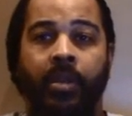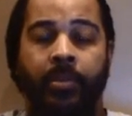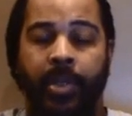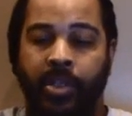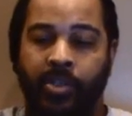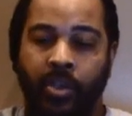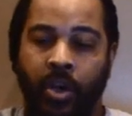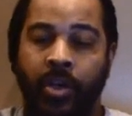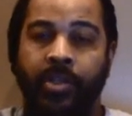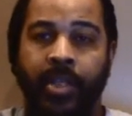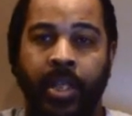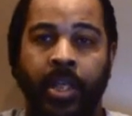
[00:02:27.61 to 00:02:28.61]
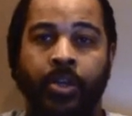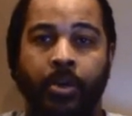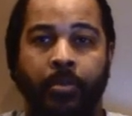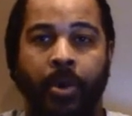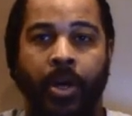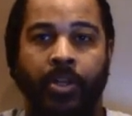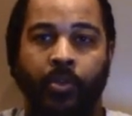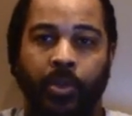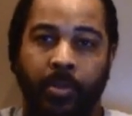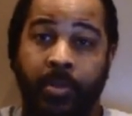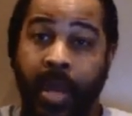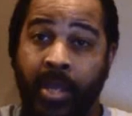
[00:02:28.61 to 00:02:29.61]
but he saw his hinder parts
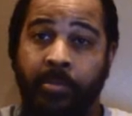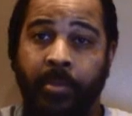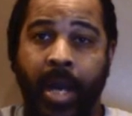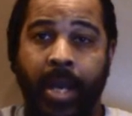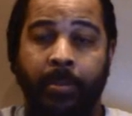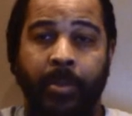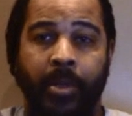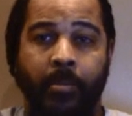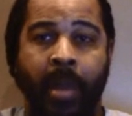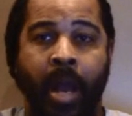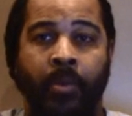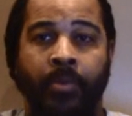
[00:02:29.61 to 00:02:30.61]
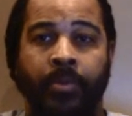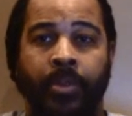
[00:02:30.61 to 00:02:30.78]
when he passed by him in the mountain.